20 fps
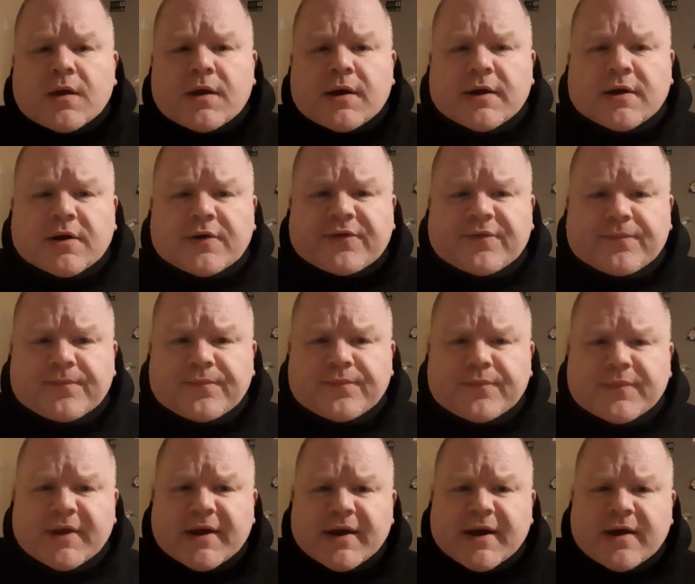Hey guys,
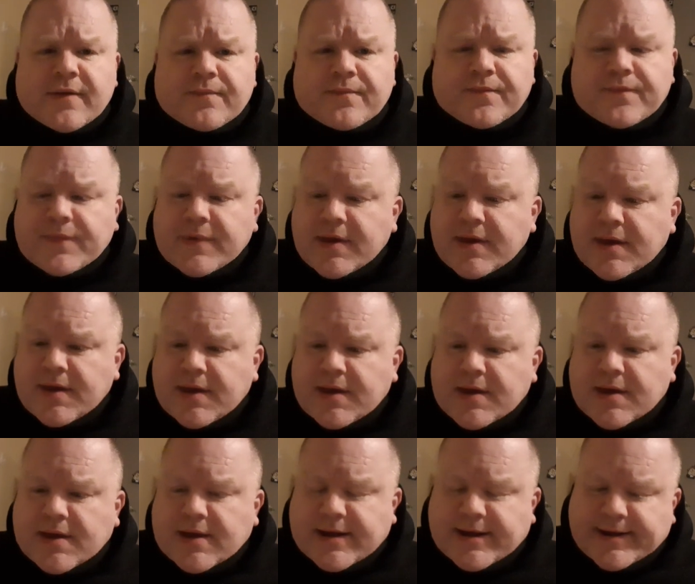me again.
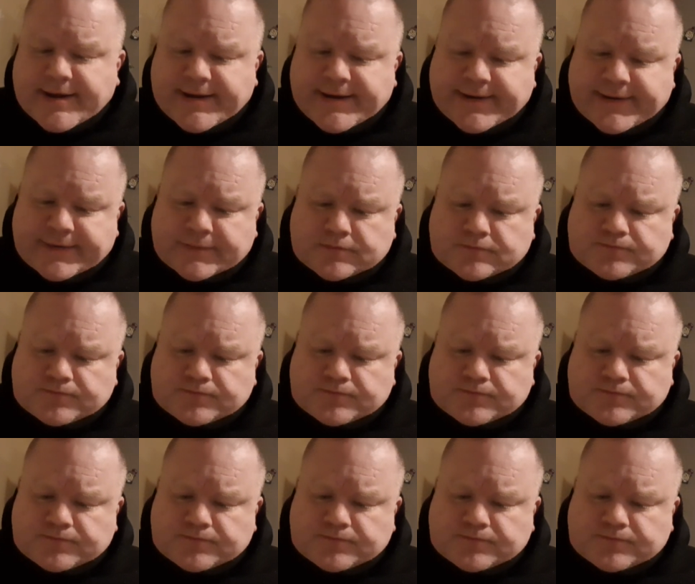I